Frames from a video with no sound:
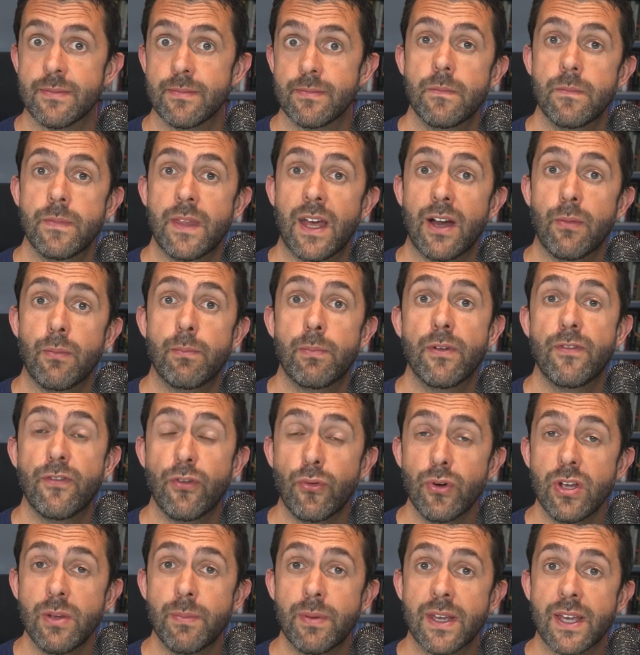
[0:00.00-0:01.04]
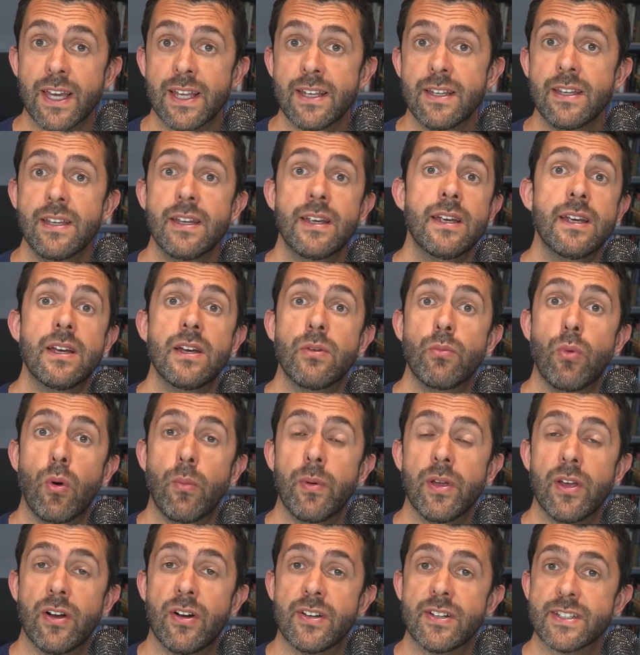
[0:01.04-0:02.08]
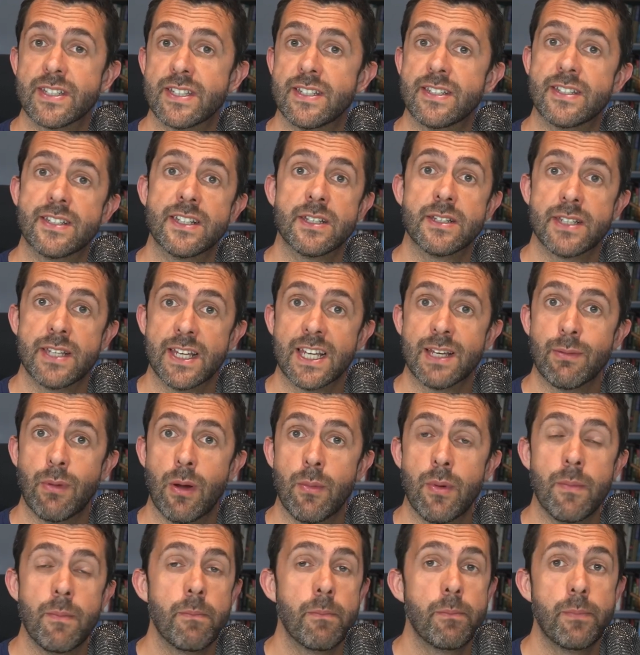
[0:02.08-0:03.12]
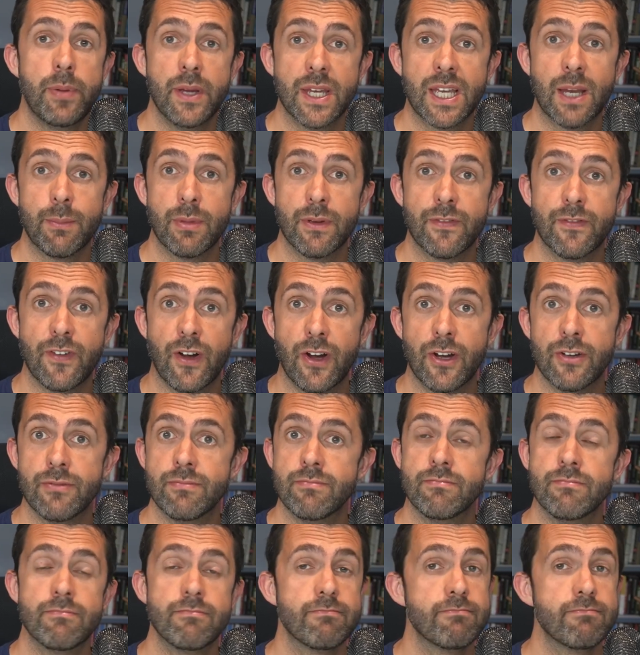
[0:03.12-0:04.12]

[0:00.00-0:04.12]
Now, before you begin, what we ask is to take a moment, pick up your phone,